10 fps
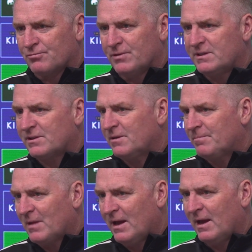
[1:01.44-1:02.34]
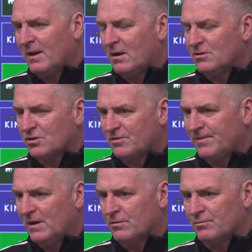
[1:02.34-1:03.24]
the risk, and I just
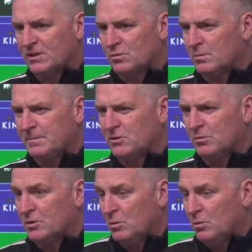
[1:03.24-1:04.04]
felt the risk would be too much.